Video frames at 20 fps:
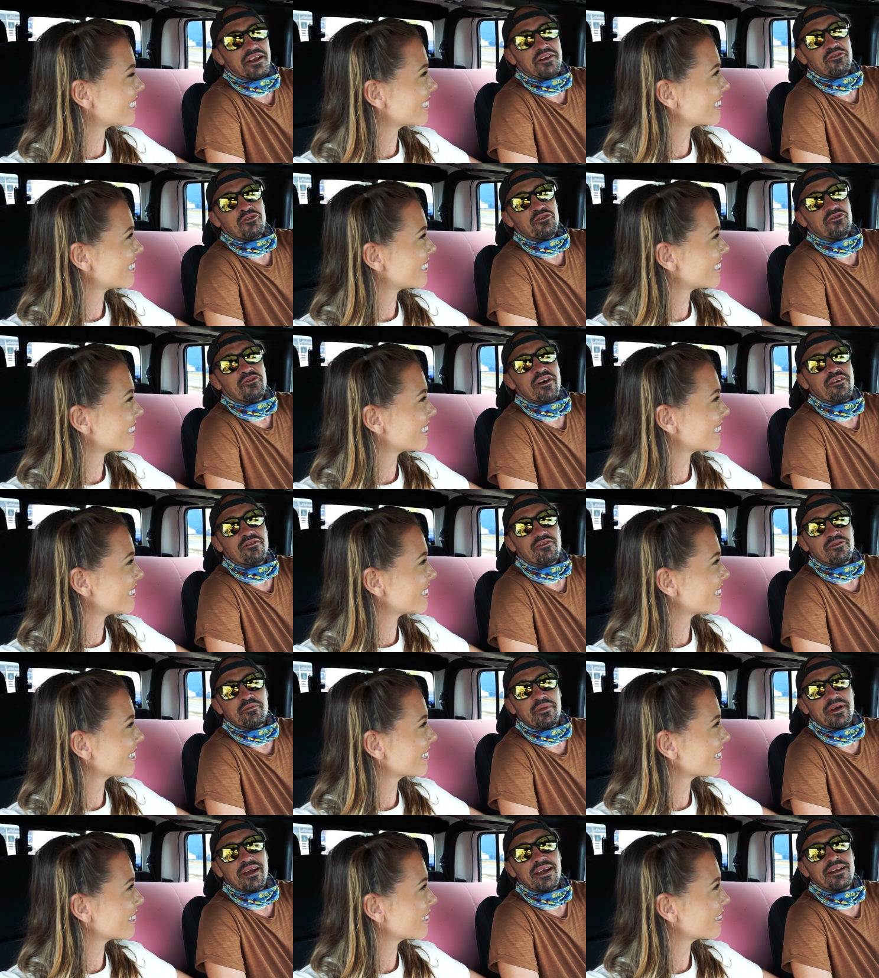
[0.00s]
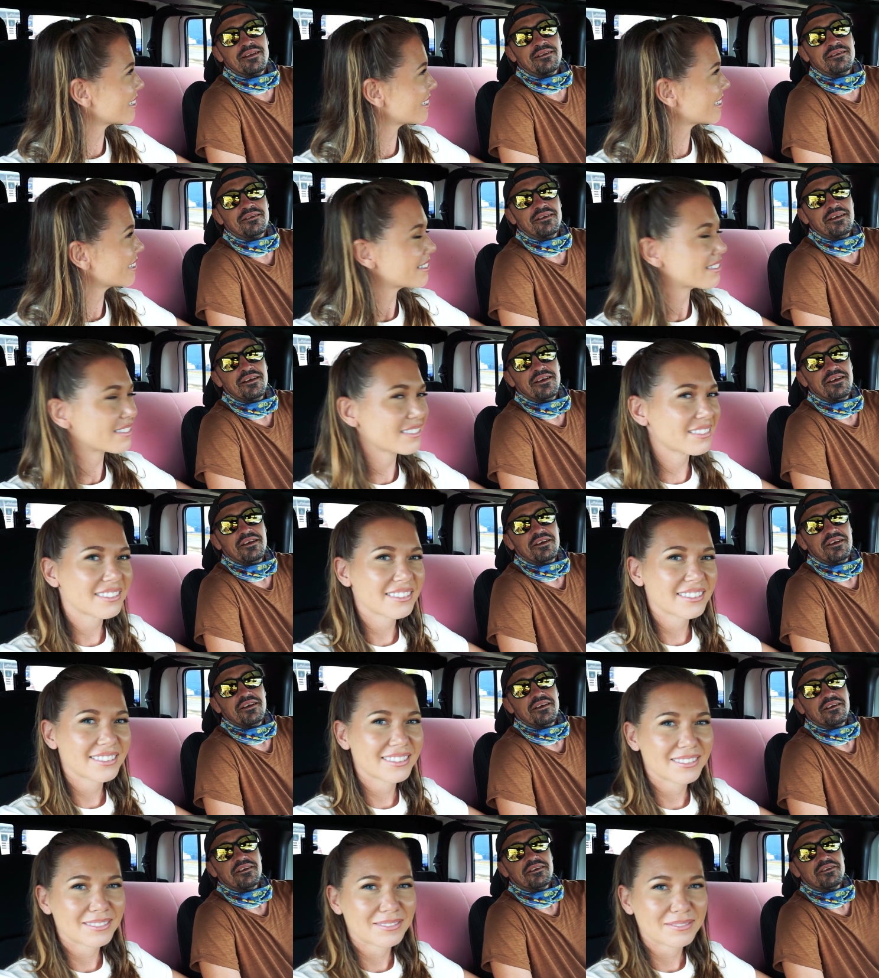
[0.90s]
Speaker 1: If you've ever been
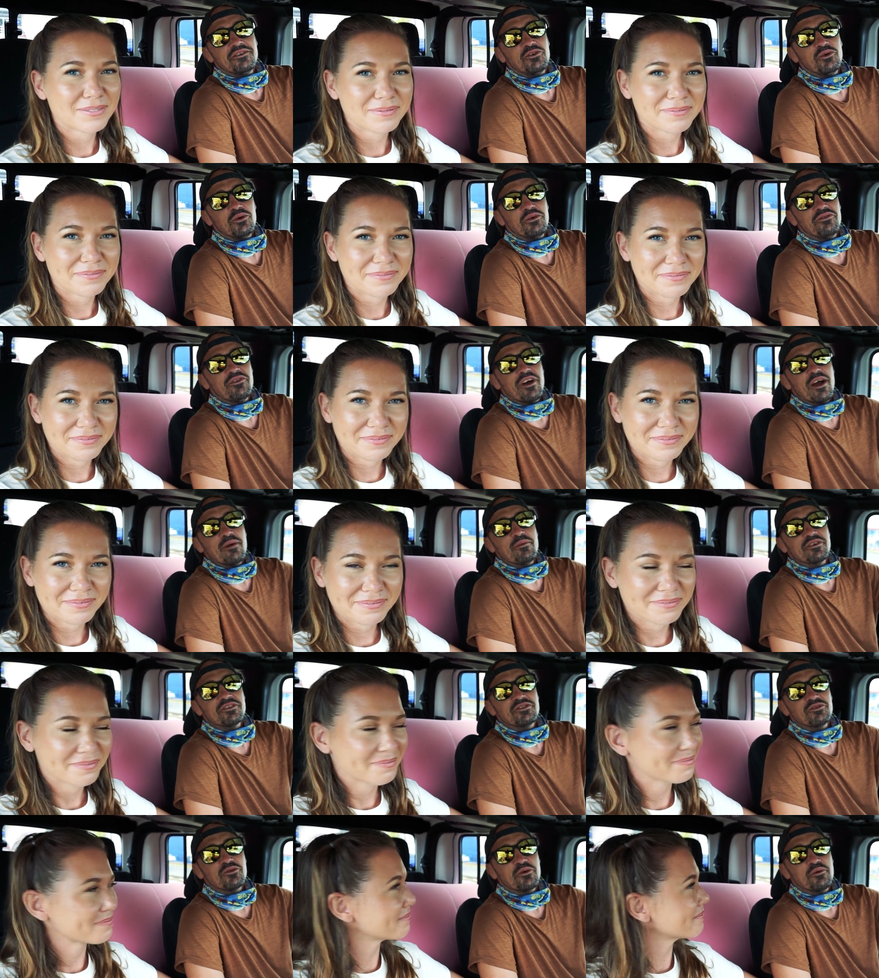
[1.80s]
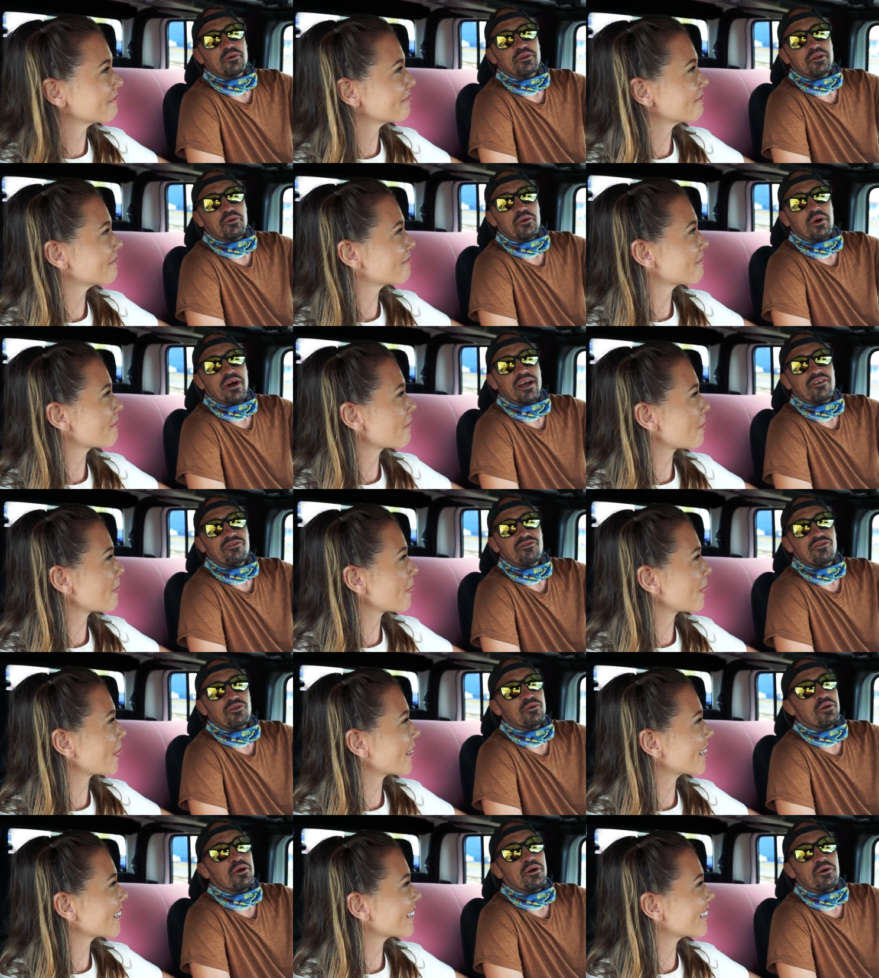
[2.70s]
to a fabric store with your wife,
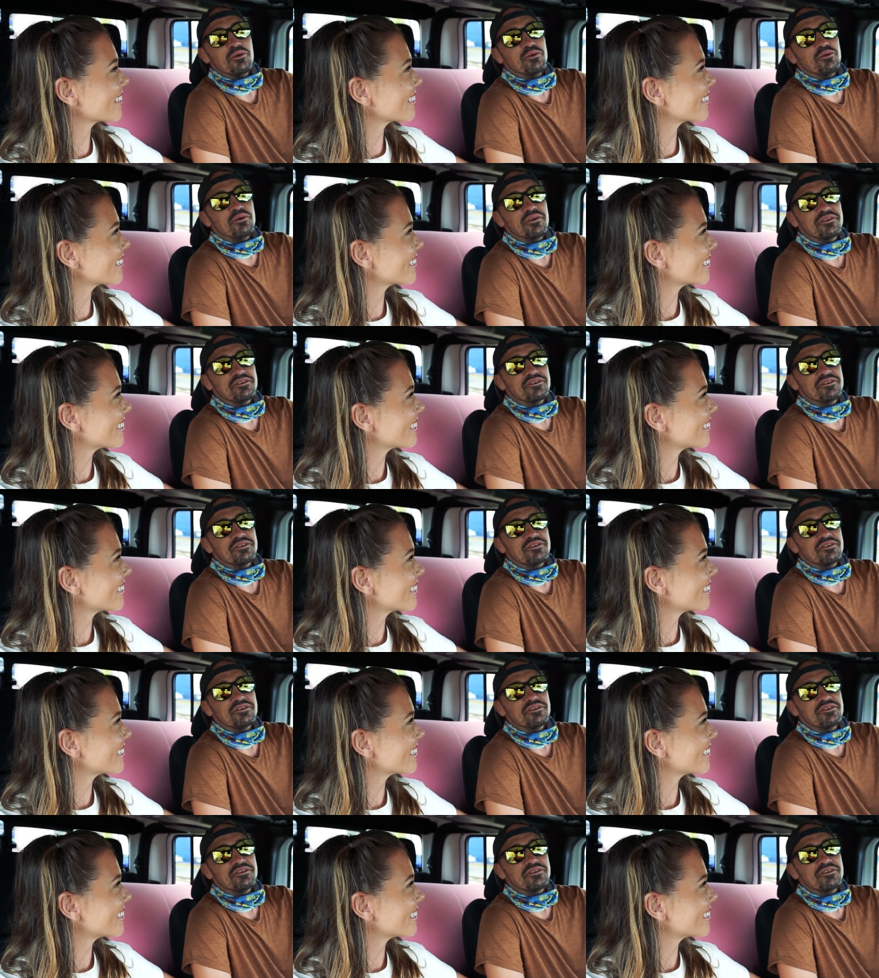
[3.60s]
you know